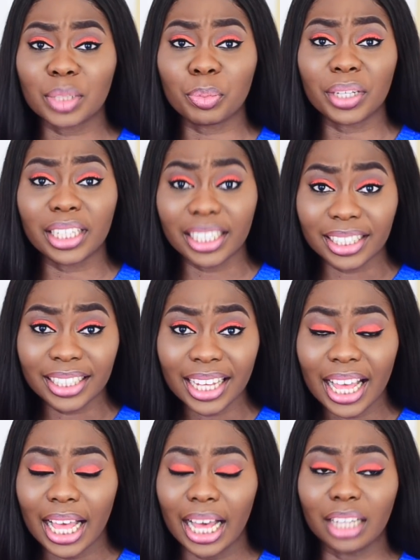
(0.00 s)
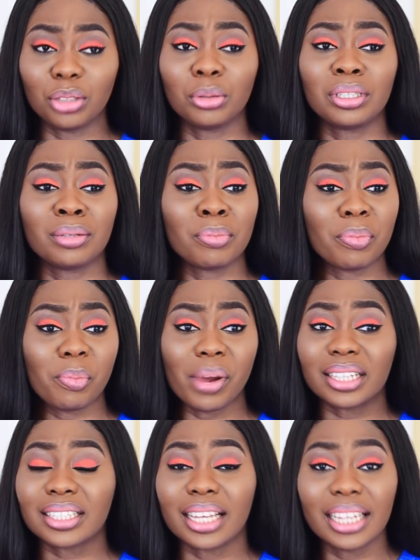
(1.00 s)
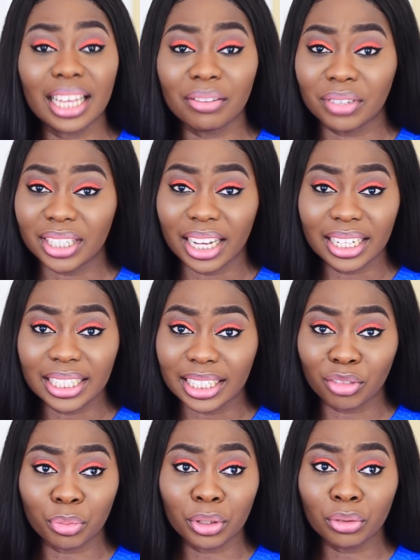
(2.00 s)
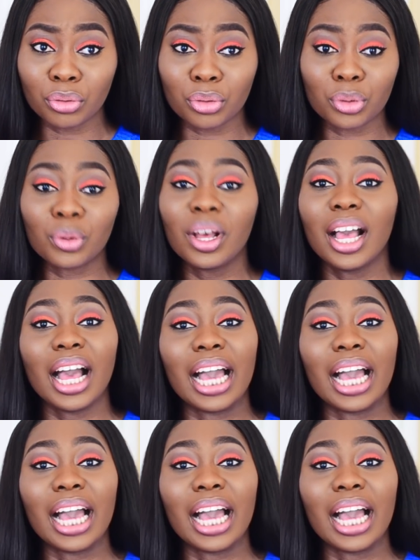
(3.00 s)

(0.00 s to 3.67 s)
spilling. I told him practically every challenge I've been through.